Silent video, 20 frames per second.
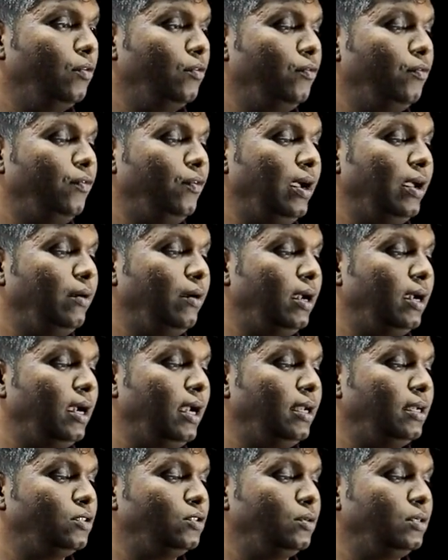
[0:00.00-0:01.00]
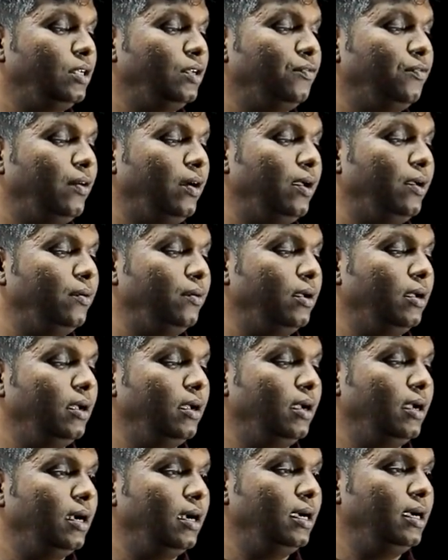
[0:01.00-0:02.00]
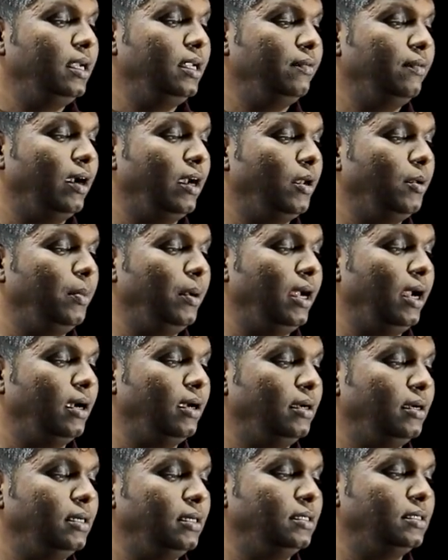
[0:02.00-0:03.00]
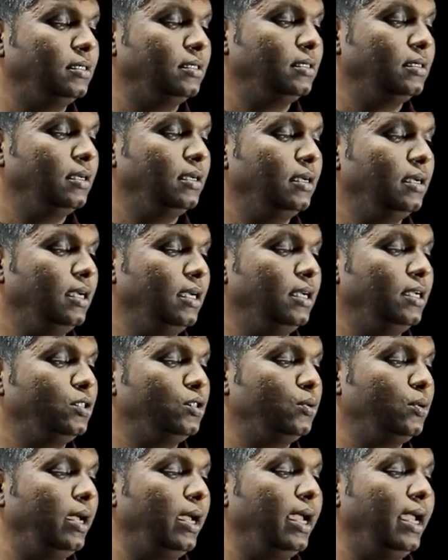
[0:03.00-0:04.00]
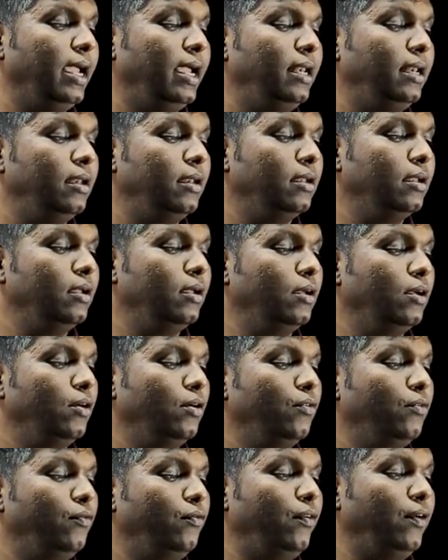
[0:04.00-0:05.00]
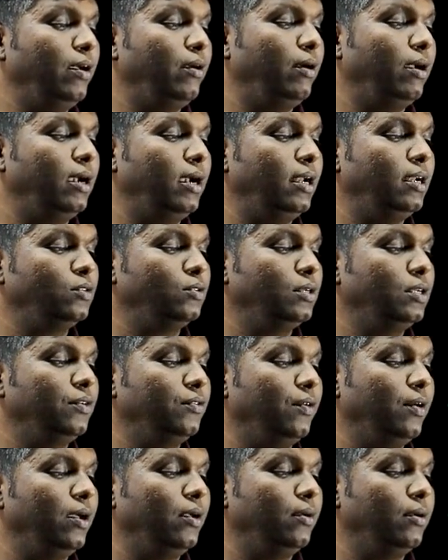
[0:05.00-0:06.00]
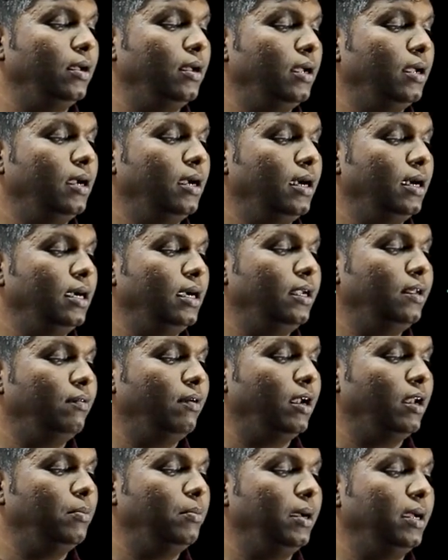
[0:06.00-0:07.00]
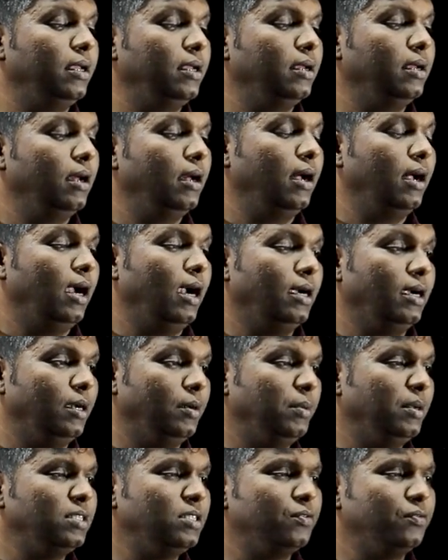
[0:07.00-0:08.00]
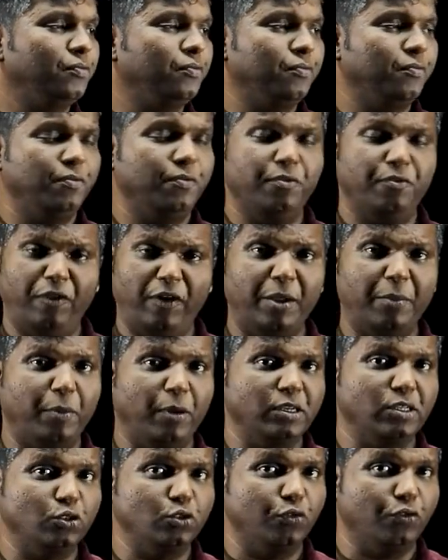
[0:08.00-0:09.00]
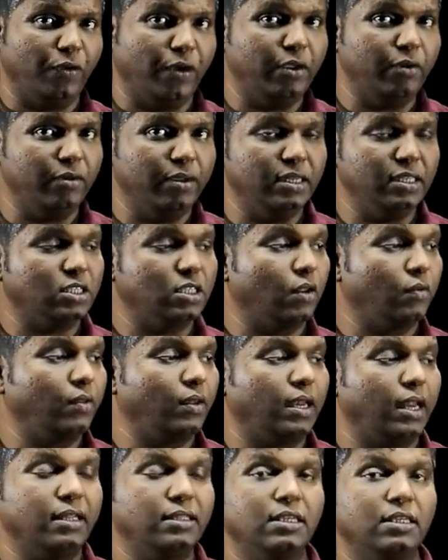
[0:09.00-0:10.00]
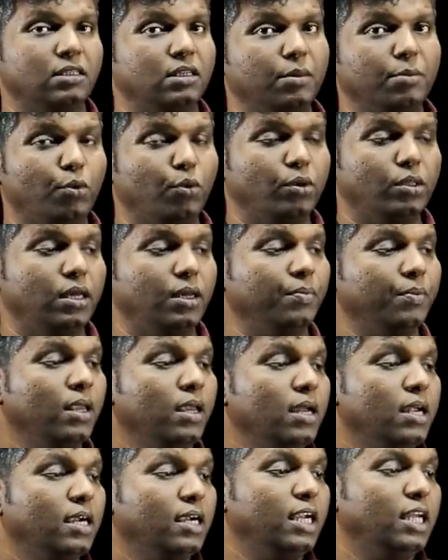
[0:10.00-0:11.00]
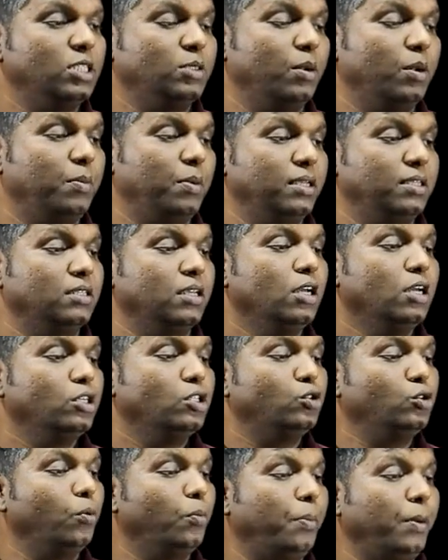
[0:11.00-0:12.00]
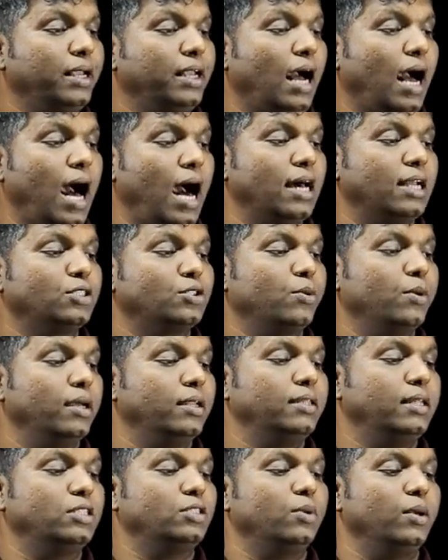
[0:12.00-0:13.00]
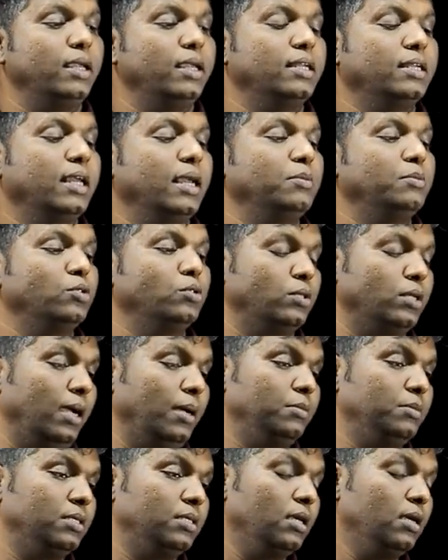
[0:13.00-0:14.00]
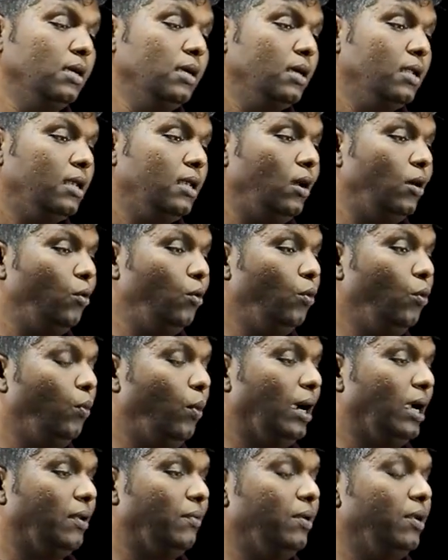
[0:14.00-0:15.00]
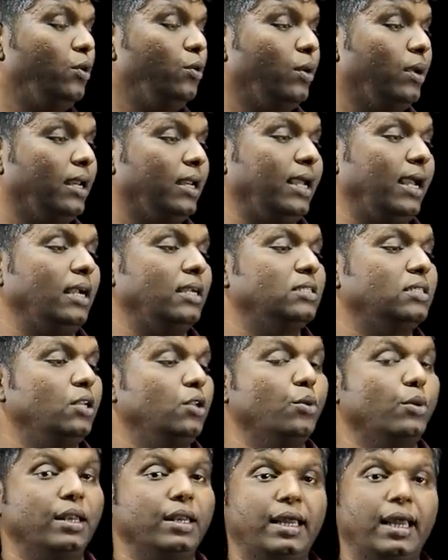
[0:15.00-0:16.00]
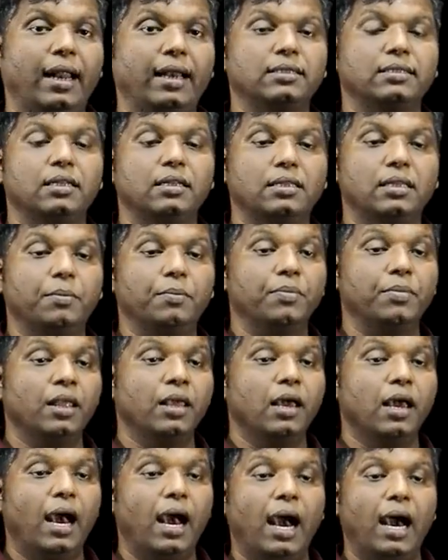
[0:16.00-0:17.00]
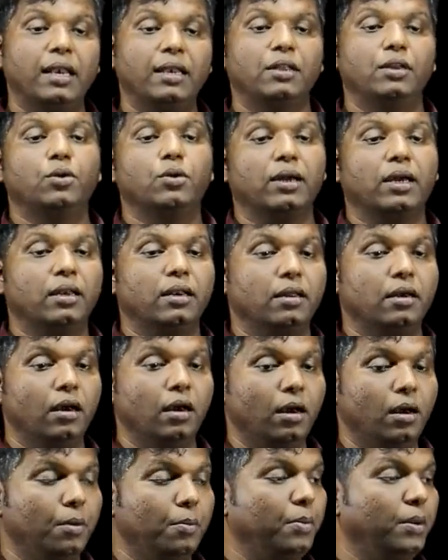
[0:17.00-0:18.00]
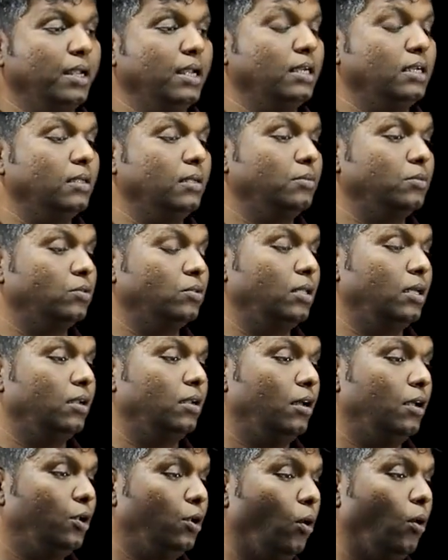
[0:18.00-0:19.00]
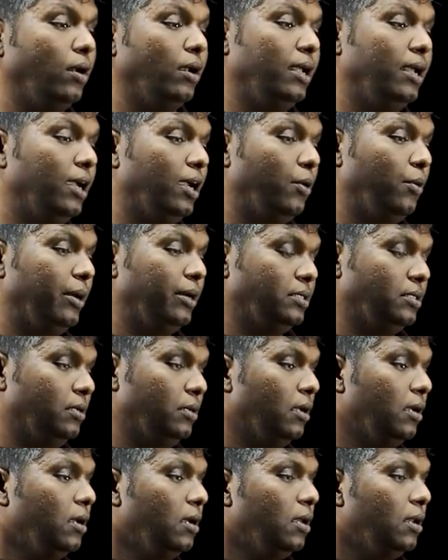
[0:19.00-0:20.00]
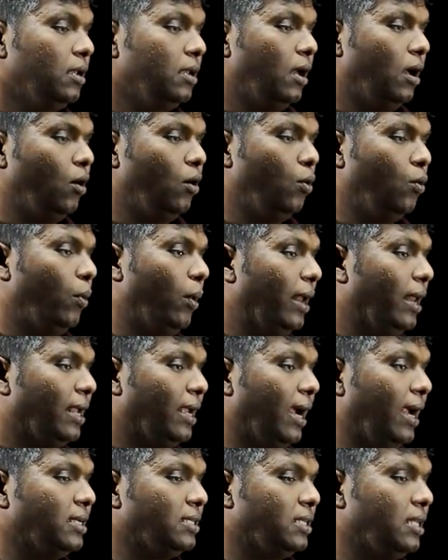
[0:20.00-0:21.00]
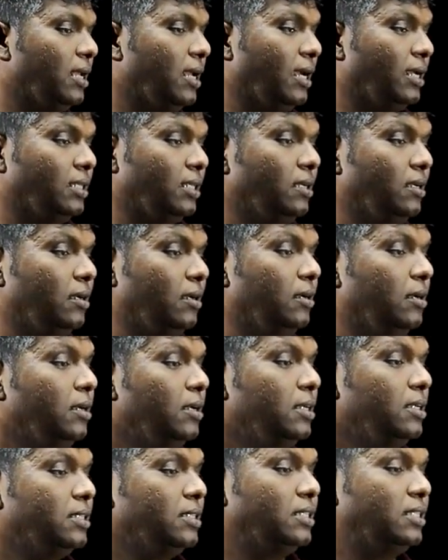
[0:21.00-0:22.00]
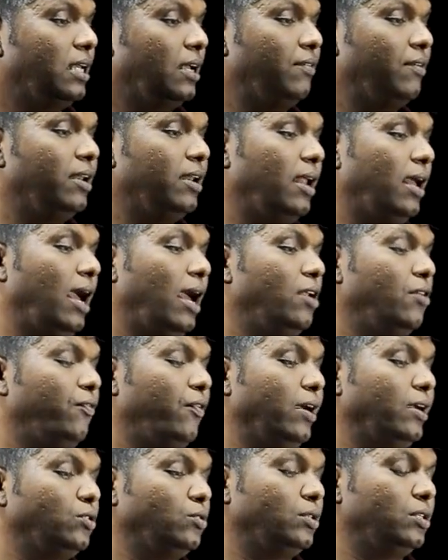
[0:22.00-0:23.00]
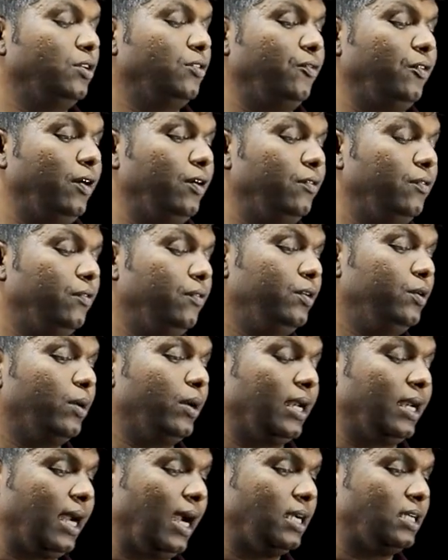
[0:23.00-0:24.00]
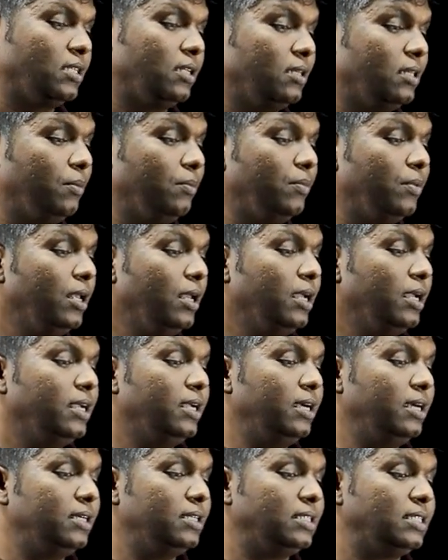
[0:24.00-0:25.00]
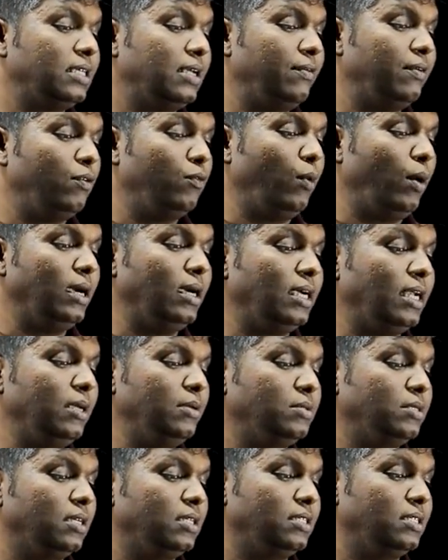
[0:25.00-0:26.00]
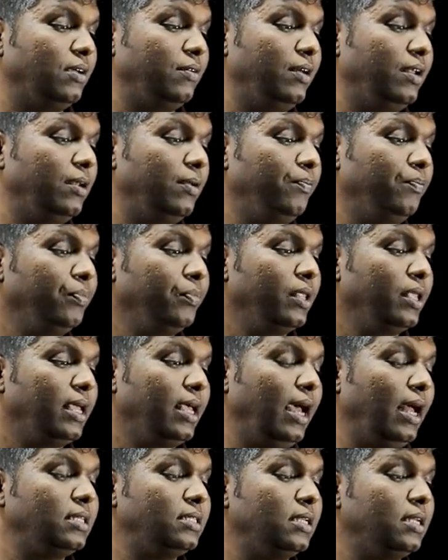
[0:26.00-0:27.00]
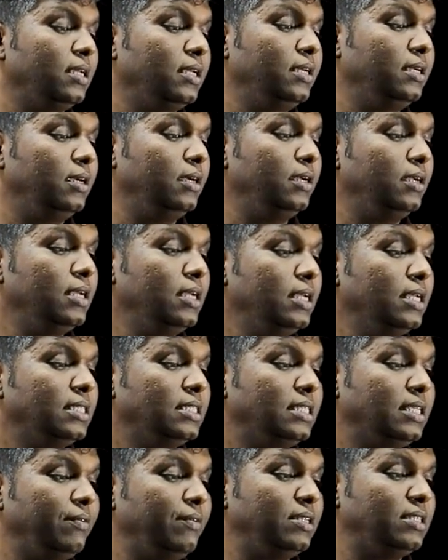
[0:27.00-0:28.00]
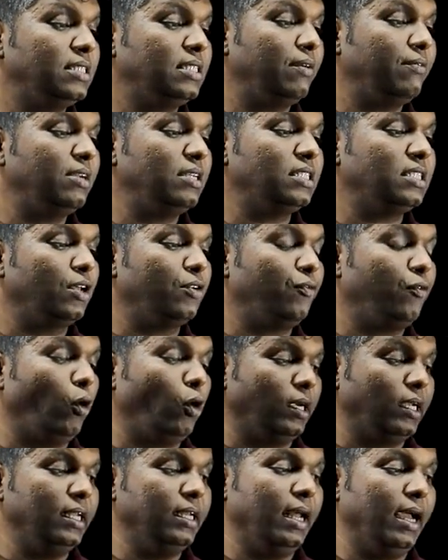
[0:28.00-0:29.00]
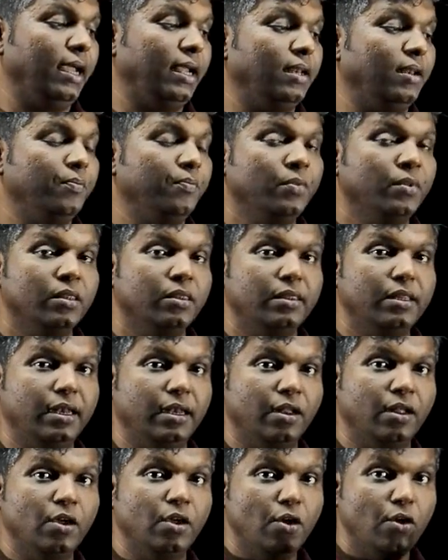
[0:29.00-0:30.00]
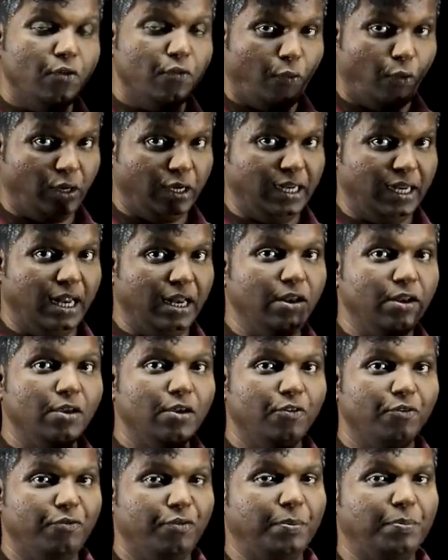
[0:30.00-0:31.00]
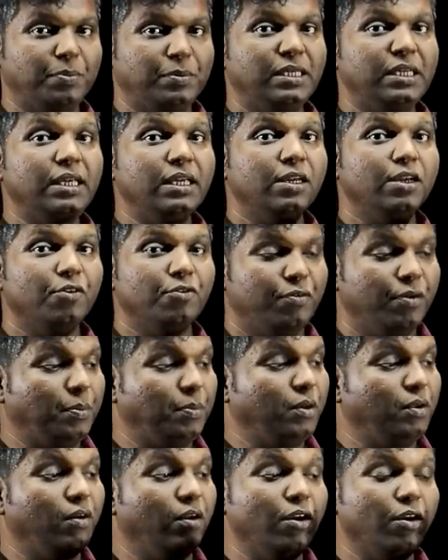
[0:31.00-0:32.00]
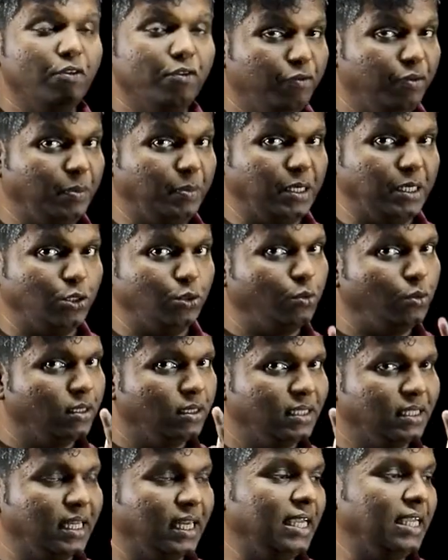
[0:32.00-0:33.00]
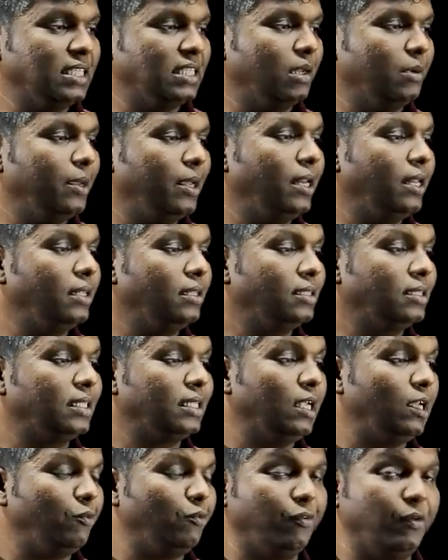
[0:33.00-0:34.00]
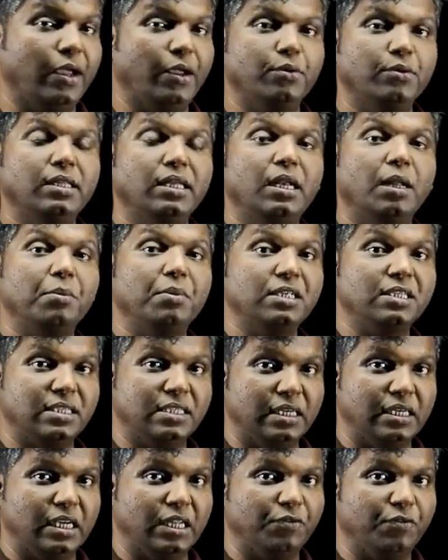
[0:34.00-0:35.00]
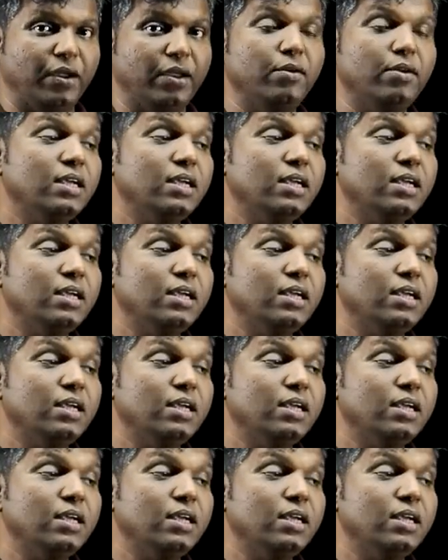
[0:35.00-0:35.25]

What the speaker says: 525 divided by 100 into again 525 divided by 100, means 5.25. Instead of that, I just removed the decimal place. 2 pi r square, that's why it came 2 times. Now whatever you can cancel them, and you can bring it them to the non-equation. Now while cancelling, I think 7 and 525, you can cancel them. Here 7 1 times are 7, cancelling here 7 7s are 49, then 49, 50, 51, 52, 3 is remaining, 3 5, the number is 35,